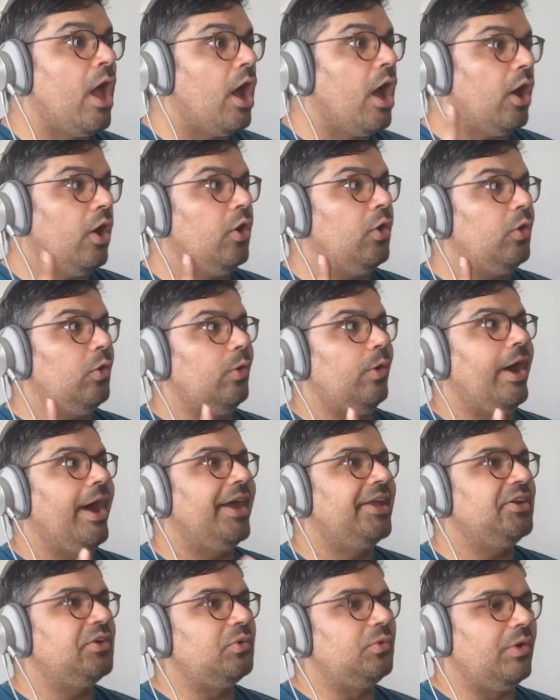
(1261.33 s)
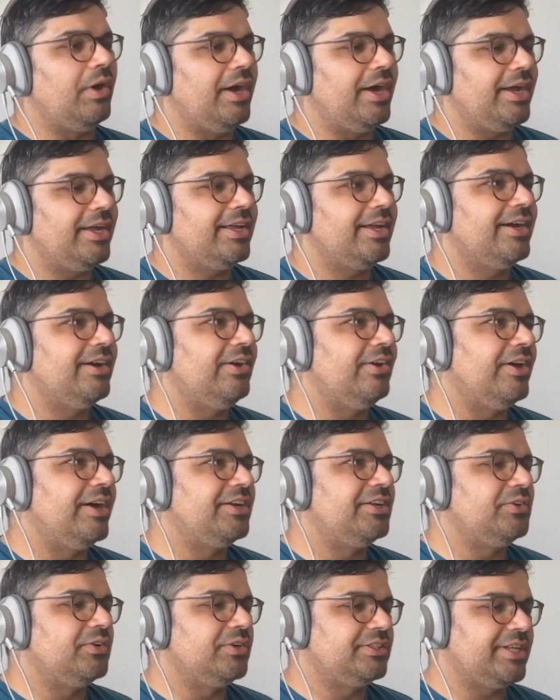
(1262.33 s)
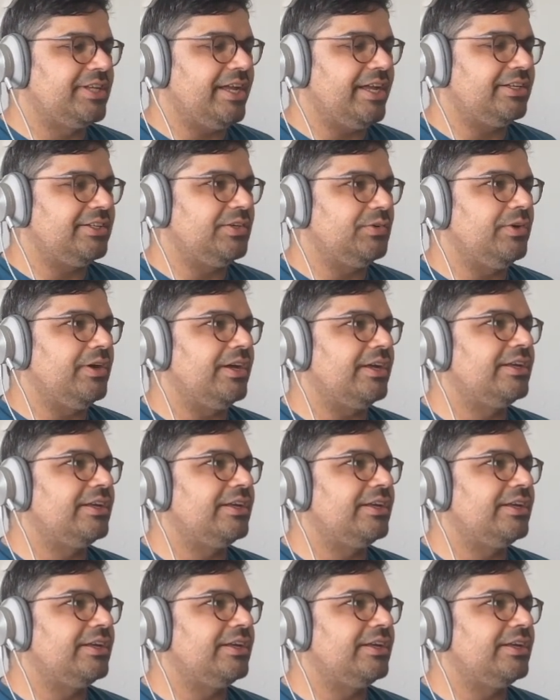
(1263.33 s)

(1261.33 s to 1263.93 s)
Oh, I know why. Oh, I know exactly why.